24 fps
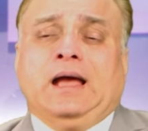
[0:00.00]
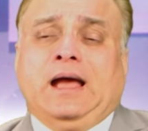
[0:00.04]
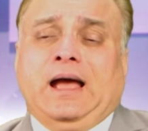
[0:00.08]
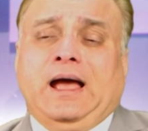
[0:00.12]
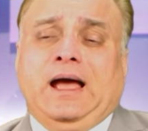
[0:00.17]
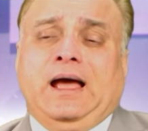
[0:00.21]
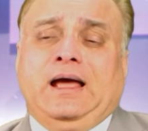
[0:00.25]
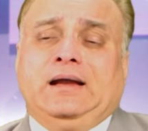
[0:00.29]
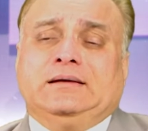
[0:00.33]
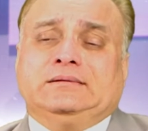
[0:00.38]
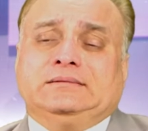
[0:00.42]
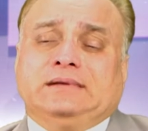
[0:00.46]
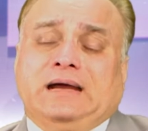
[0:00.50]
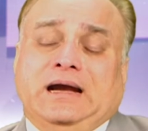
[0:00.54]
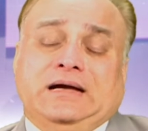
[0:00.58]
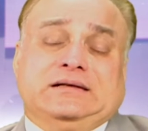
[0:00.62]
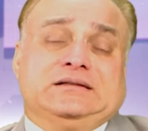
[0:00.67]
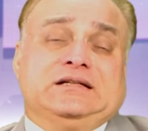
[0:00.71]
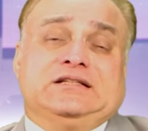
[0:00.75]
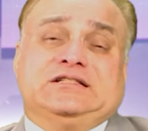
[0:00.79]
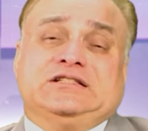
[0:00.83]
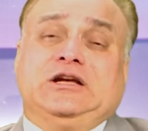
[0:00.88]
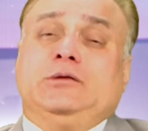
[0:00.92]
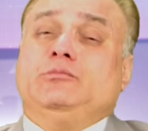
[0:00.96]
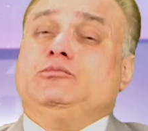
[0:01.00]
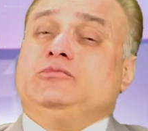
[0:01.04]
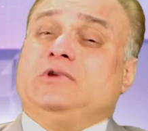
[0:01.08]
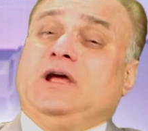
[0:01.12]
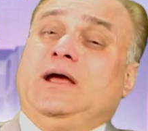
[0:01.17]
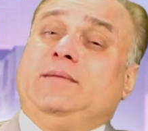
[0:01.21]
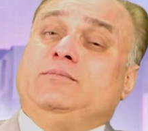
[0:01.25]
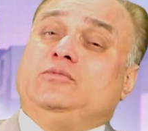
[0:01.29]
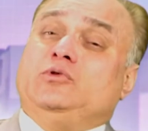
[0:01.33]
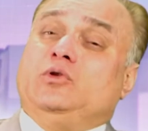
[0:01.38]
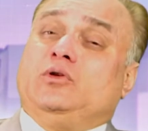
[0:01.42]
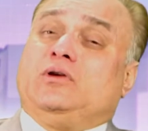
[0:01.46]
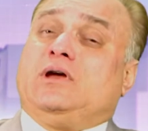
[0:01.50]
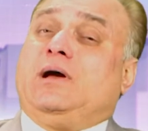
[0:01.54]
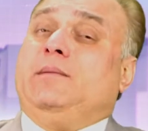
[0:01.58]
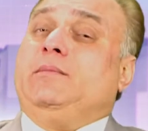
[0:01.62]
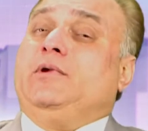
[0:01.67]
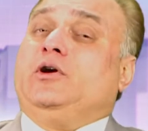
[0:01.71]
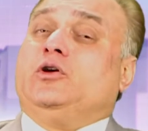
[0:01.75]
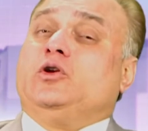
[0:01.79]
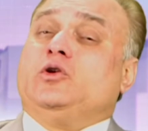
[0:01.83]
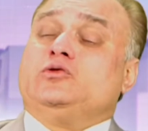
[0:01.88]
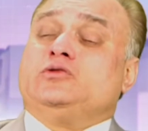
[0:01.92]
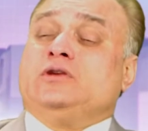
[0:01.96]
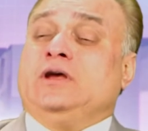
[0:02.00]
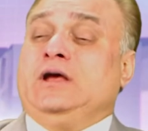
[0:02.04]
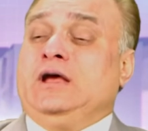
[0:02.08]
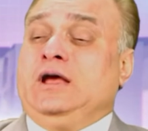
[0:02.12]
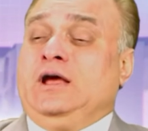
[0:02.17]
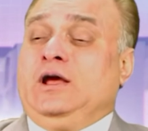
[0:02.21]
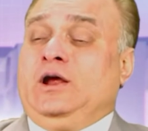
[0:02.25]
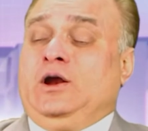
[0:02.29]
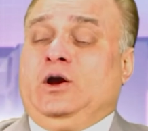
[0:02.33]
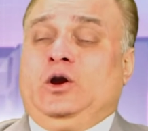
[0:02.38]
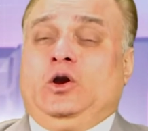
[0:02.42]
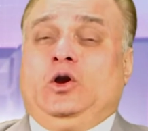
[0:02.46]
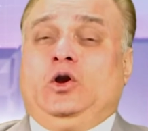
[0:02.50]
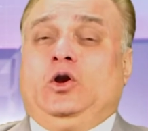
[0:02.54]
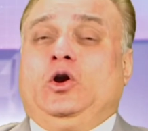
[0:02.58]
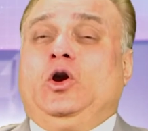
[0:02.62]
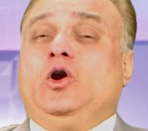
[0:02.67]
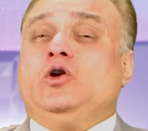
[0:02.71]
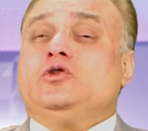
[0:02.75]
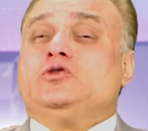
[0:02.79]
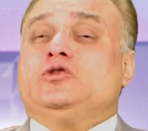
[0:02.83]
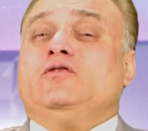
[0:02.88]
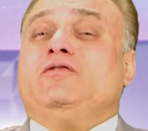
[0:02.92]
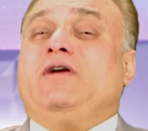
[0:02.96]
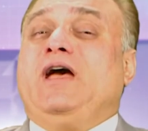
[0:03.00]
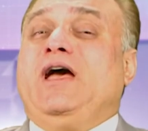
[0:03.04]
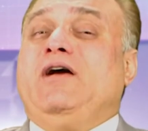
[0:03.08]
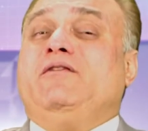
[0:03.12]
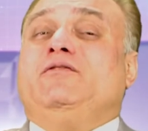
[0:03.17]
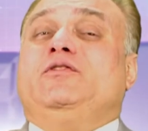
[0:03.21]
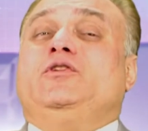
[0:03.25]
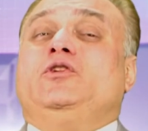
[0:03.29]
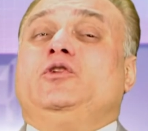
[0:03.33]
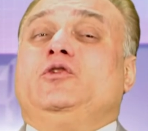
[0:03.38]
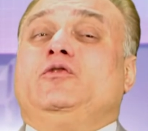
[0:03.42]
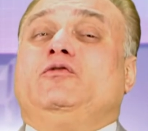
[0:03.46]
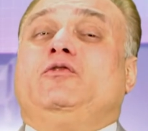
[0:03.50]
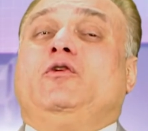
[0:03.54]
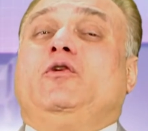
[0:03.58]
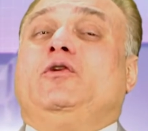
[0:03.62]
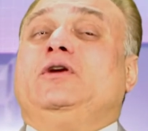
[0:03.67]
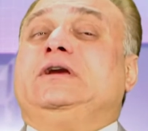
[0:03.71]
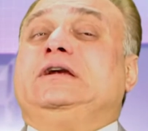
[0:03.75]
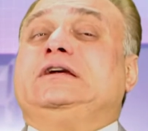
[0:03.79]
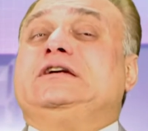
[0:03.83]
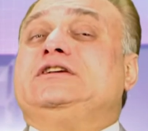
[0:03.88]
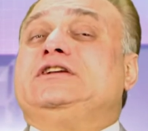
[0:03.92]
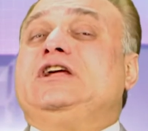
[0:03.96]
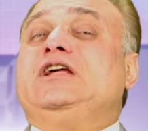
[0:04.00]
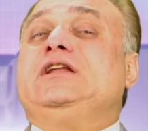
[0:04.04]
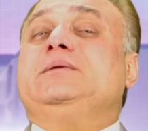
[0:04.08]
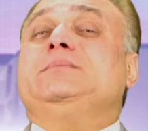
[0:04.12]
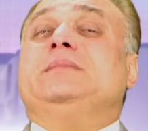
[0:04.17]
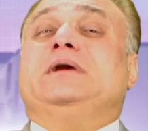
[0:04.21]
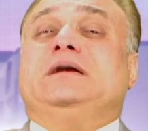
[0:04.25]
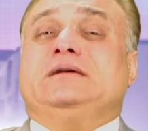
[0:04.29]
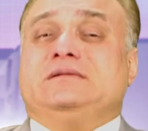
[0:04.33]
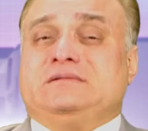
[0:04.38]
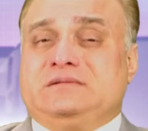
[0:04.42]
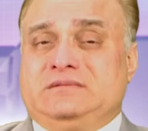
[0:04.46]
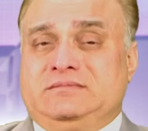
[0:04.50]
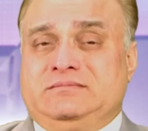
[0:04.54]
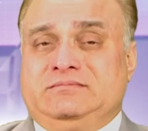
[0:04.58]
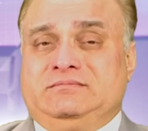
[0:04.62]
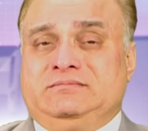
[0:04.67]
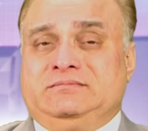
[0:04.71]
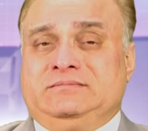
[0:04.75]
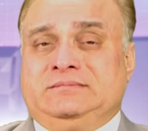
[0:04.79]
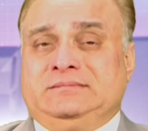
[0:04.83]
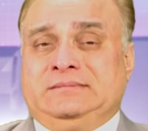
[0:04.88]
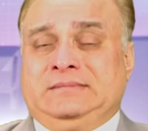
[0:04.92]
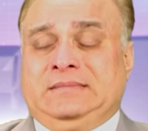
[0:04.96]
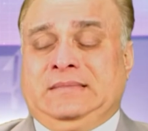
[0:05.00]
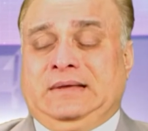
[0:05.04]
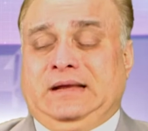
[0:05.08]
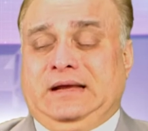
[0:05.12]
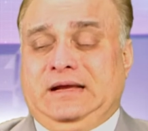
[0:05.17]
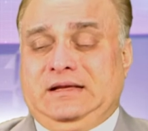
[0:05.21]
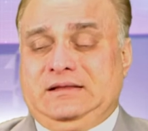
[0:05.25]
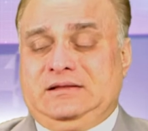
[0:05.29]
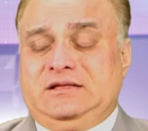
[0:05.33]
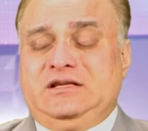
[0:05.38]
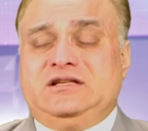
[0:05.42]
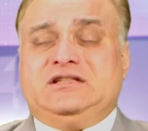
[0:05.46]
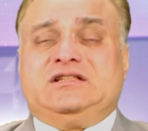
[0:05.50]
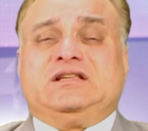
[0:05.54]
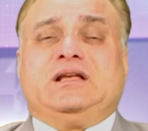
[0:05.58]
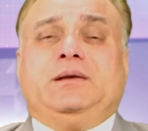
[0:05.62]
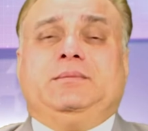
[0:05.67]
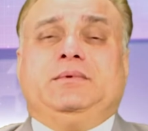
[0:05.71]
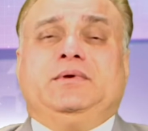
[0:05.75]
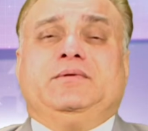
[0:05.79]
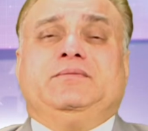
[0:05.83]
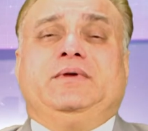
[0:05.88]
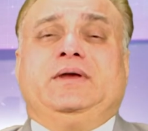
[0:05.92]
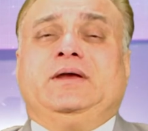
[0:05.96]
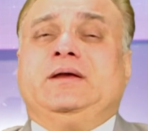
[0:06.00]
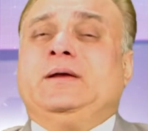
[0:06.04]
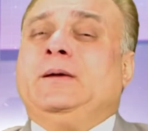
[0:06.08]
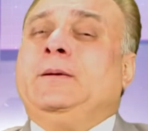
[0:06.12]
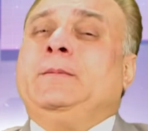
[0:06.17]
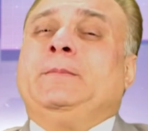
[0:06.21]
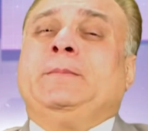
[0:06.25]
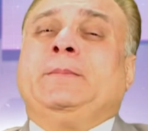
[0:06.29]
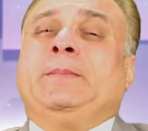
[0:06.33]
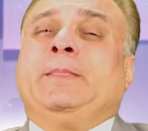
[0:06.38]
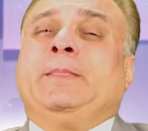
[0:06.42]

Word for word: And at the same time, you'll come across lots of avenue for entertainments. In this coming week,